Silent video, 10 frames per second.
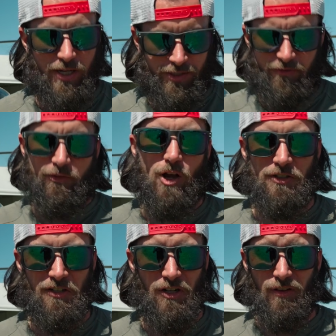is it
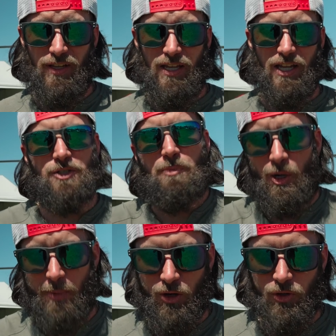falls under the
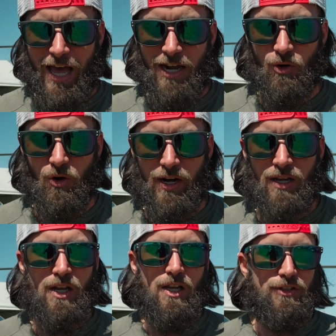experimental category.
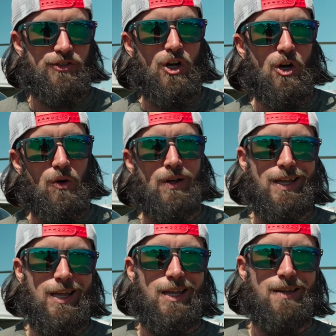So
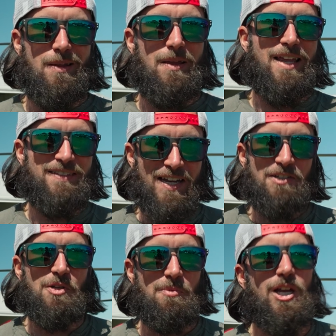it
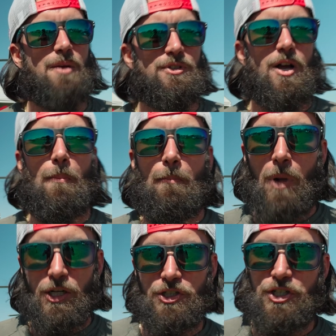essentially becomes a
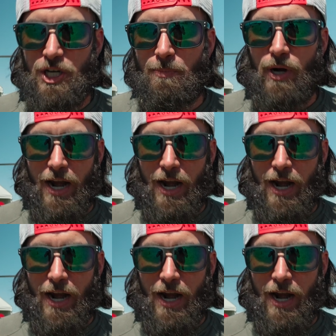much cheaper